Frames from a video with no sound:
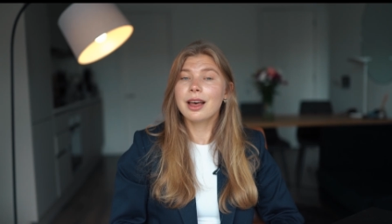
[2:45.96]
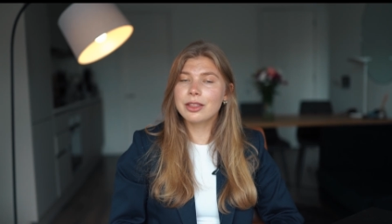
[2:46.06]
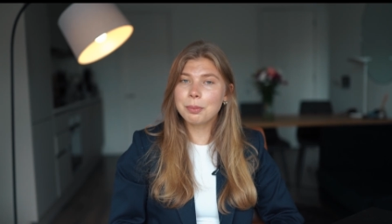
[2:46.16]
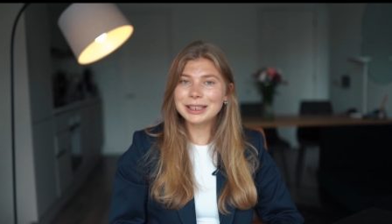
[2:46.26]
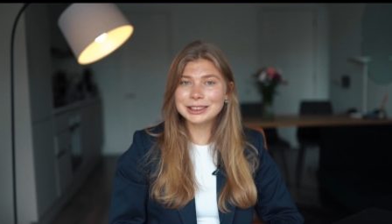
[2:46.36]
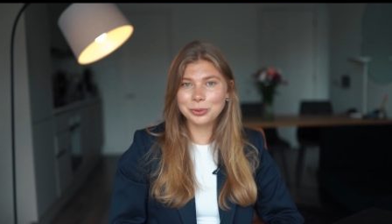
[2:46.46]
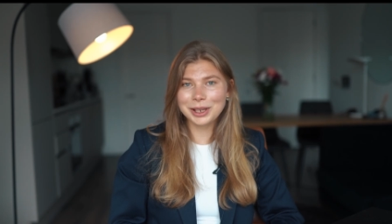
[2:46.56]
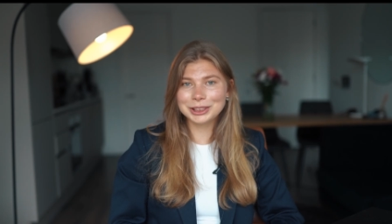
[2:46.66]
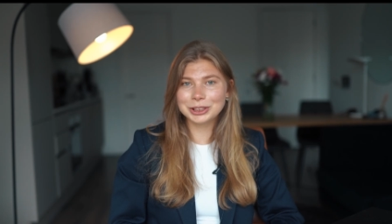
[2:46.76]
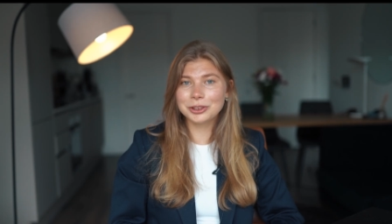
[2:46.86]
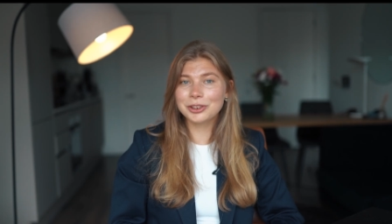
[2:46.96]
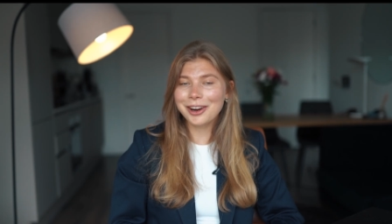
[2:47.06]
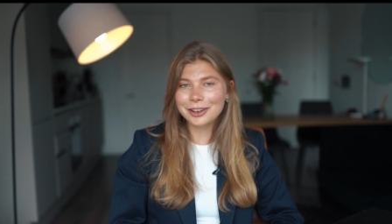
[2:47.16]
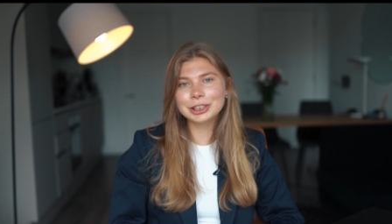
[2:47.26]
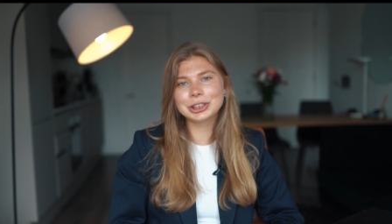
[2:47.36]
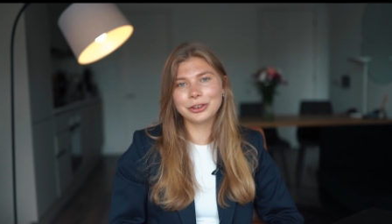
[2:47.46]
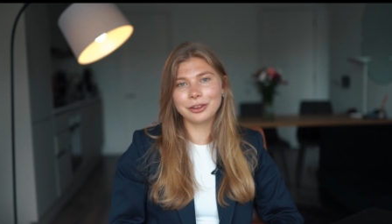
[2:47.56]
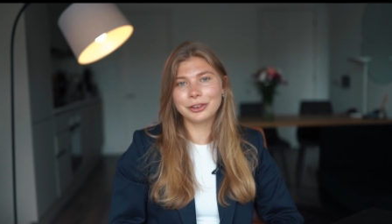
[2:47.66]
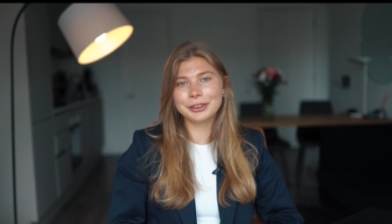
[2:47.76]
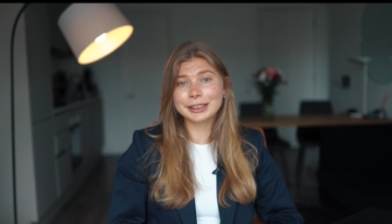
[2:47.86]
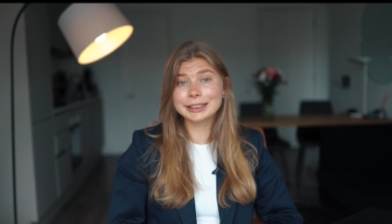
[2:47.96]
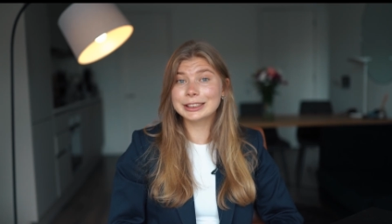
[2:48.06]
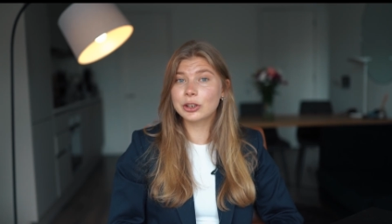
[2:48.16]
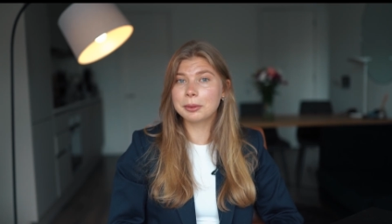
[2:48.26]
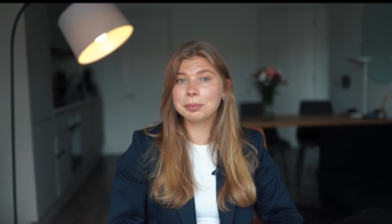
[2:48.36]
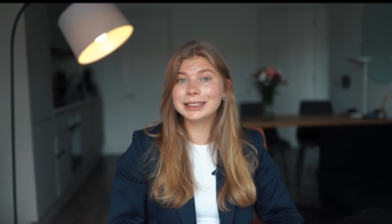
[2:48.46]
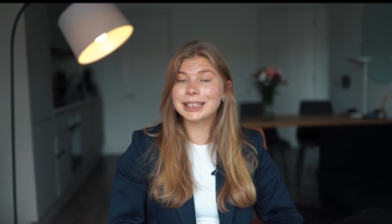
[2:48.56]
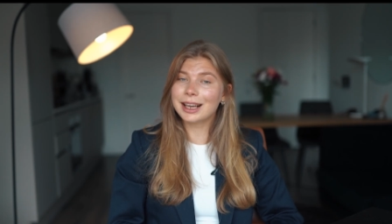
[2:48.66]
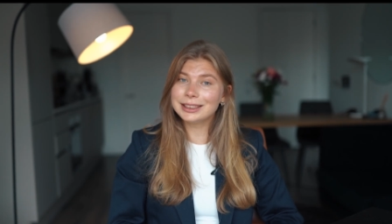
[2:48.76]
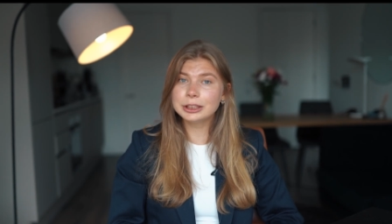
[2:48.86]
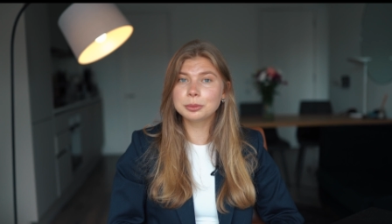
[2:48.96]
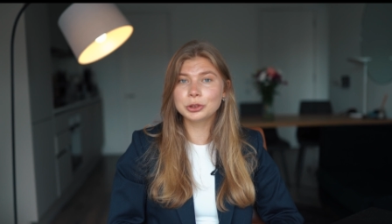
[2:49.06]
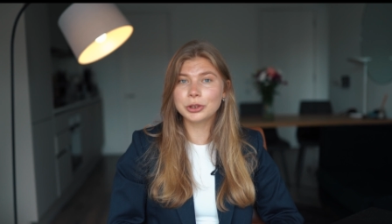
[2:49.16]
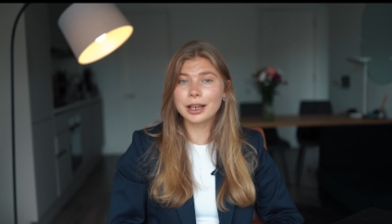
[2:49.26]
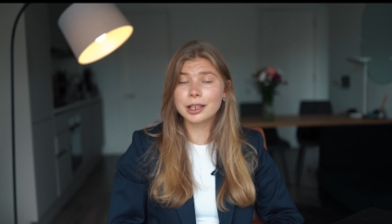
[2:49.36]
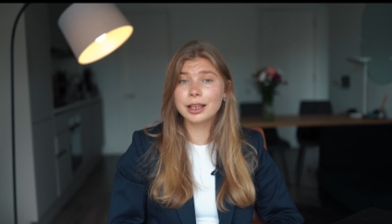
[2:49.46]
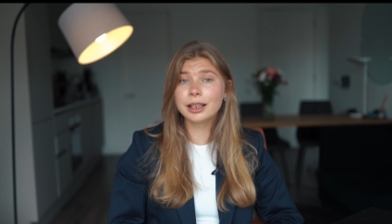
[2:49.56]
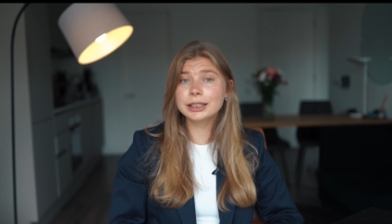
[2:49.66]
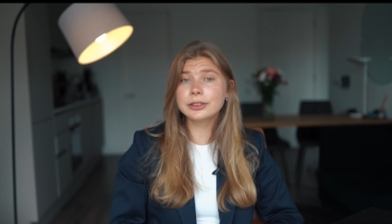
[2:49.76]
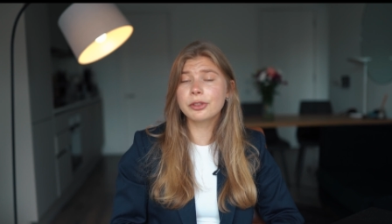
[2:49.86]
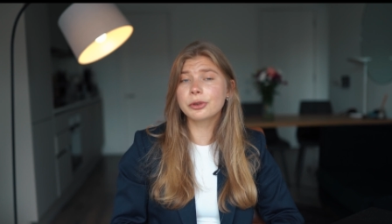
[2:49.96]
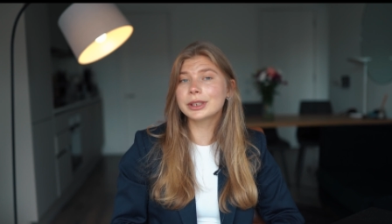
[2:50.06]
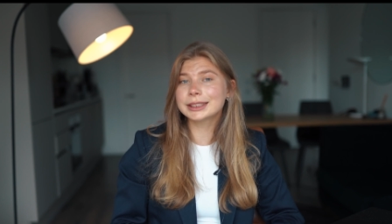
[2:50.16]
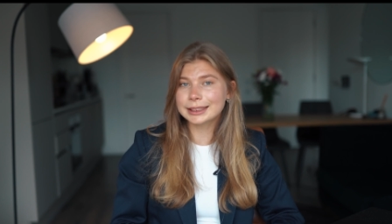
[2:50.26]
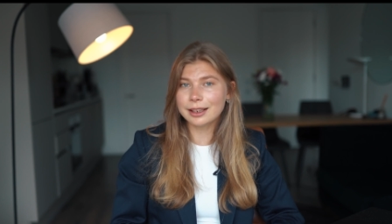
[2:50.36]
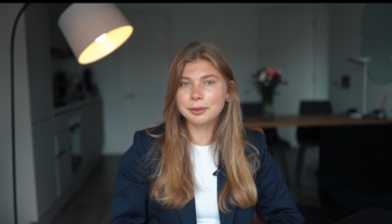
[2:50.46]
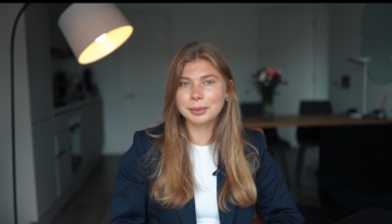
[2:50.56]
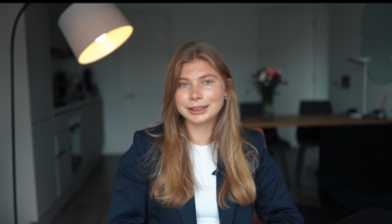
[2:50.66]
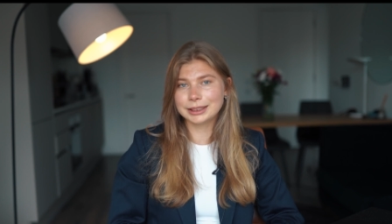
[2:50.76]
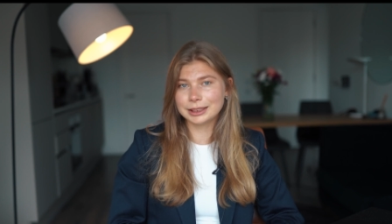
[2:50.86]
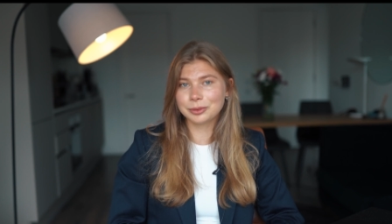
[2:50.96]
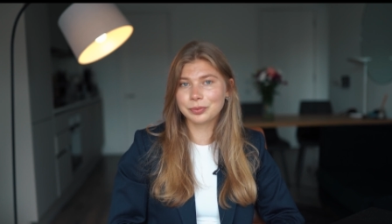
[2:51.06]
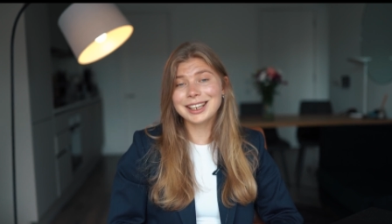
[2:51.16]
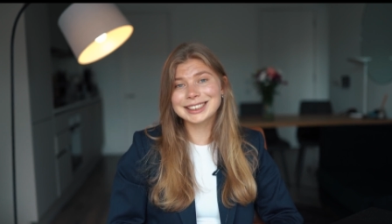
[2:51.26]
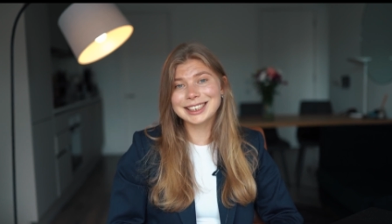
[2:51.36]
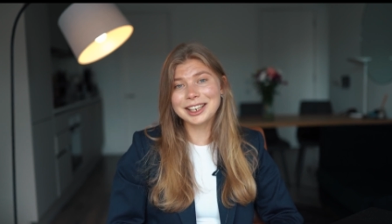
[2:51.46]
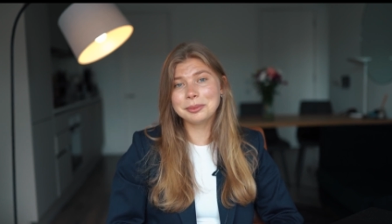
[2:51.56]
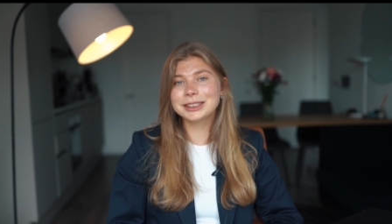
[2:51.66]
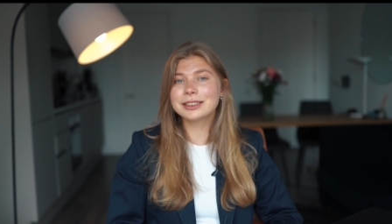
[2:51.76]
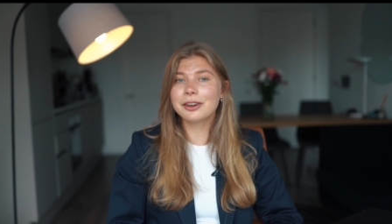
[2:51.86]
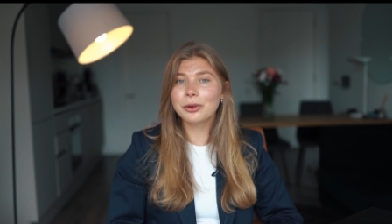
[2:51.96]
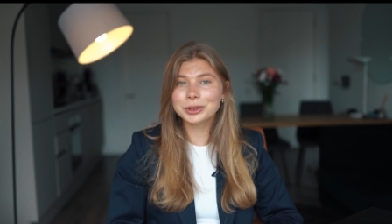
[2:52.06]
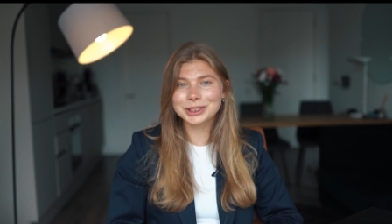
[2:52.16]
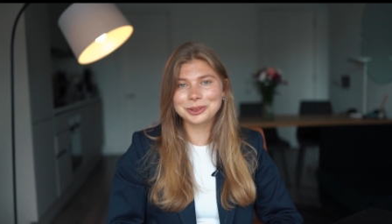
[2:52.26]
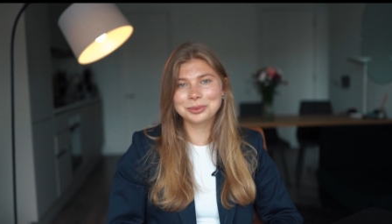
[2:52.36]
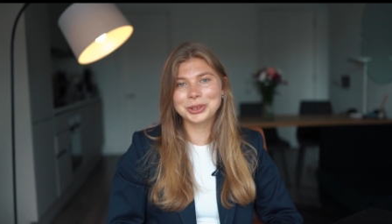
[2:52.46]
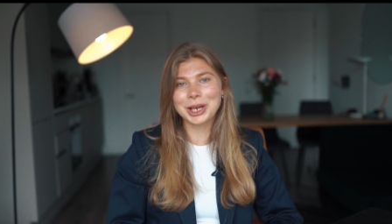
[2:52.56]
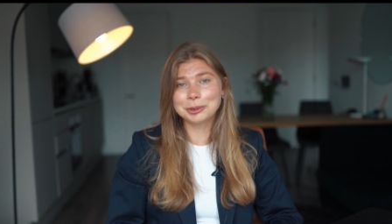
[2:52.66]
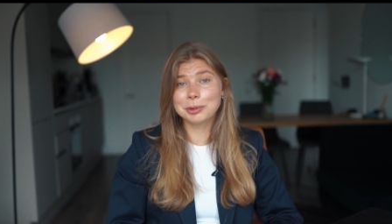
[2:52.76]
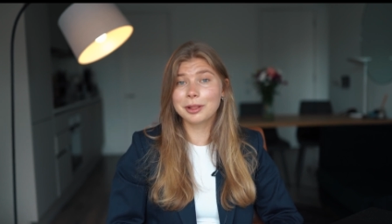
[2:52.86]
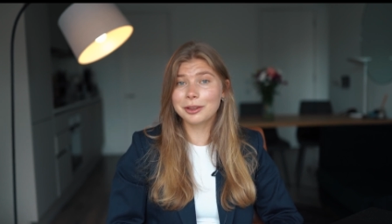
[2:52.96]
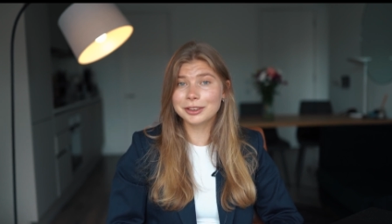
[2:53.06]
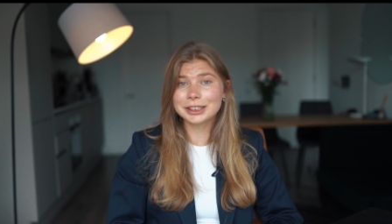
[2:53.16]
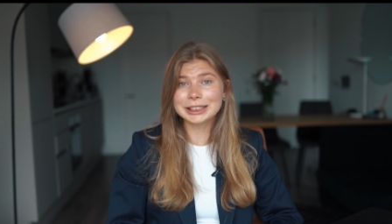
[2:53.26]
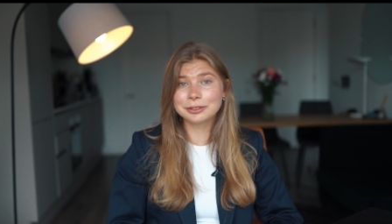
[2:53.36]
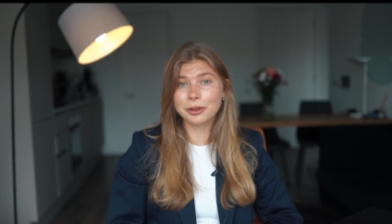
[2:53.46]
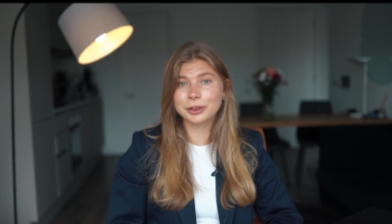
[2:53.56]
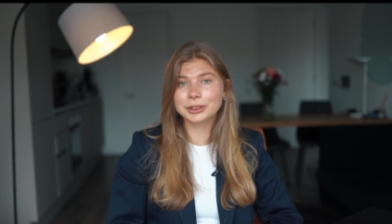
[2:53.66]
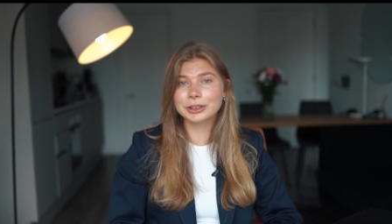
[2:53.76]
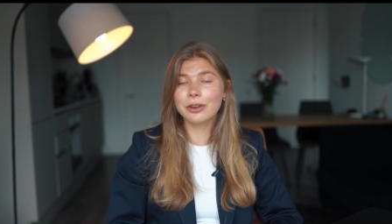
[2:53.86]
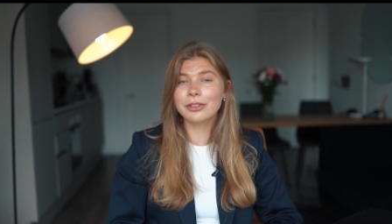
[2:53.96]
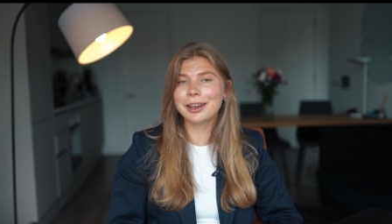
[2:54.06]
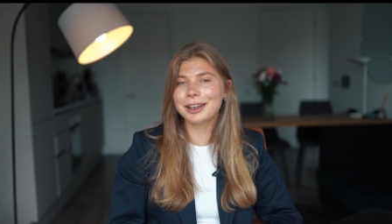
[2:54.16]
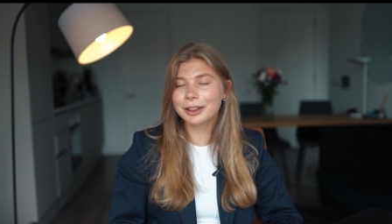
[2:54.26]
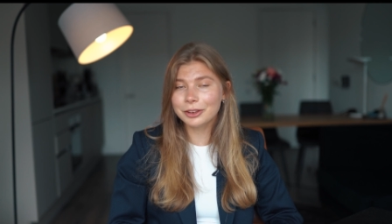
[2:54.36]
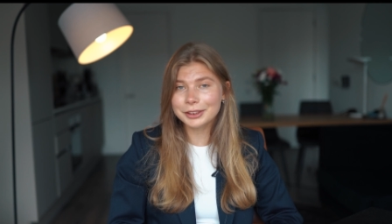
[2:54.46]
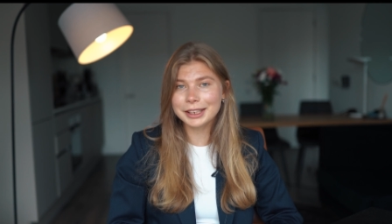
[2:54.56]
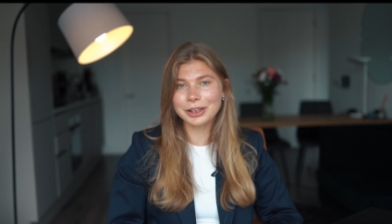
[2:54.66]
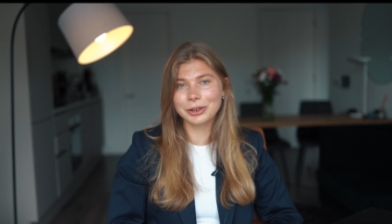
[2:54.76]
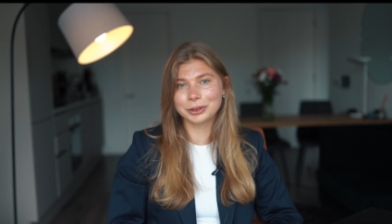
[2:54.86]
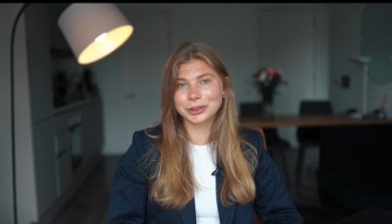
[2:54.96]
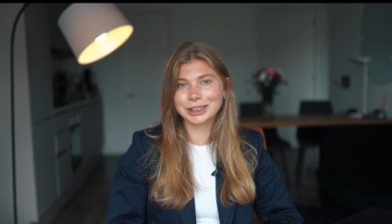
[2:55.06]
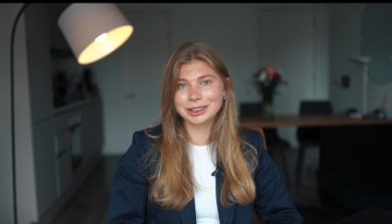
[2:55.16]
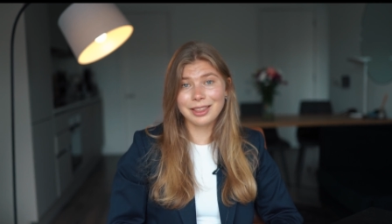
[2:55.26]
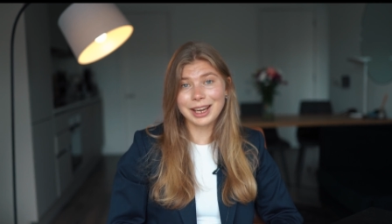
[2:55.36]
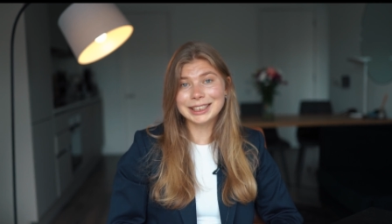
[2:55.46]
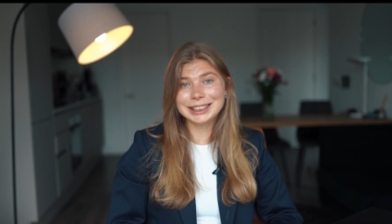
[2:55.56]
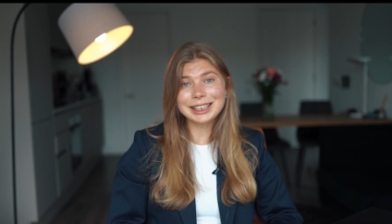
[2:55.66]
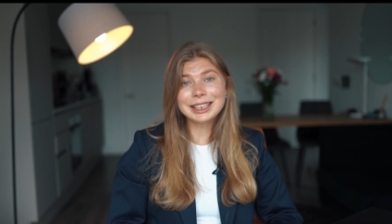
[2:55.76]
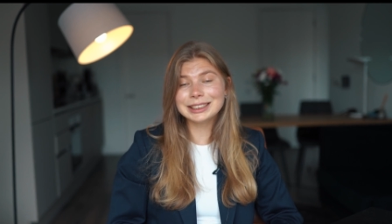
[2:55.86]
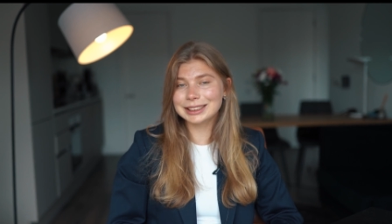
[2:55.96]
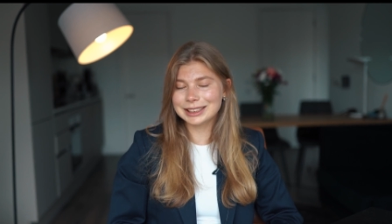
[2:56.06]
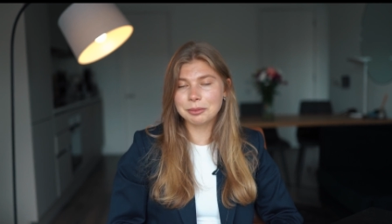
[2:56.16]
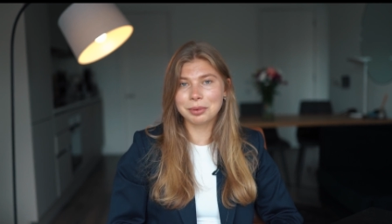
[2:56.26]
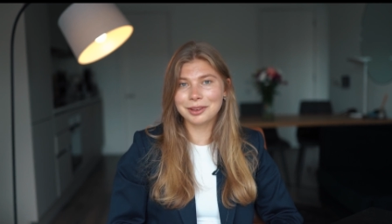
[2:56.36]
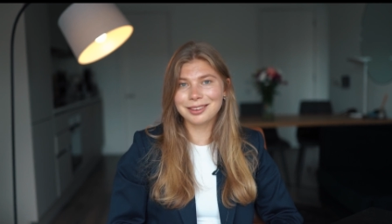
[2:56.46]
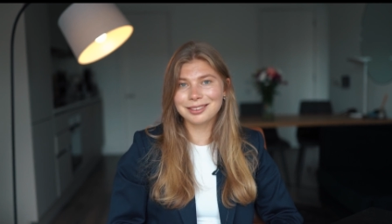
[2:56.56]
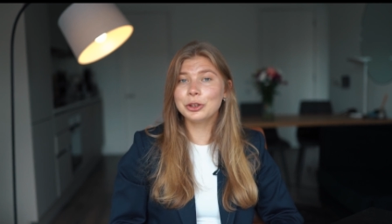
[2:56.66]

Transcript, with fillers: The best way to encourage your learners to complete a custom track is through assignments. Assignments are awesome to help your learners focus on their learning goals. The idea is simple.